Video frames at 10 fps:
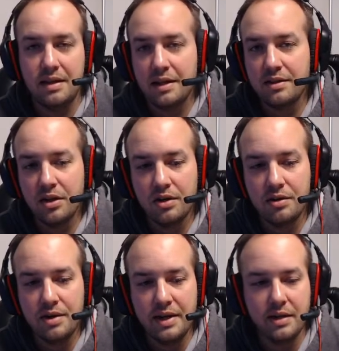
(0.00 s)
That's all
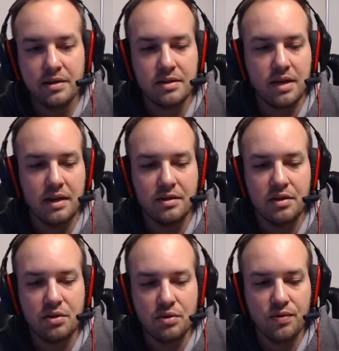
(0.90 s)
there is. And to
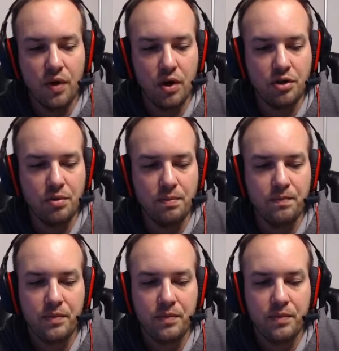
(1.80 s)
use volume,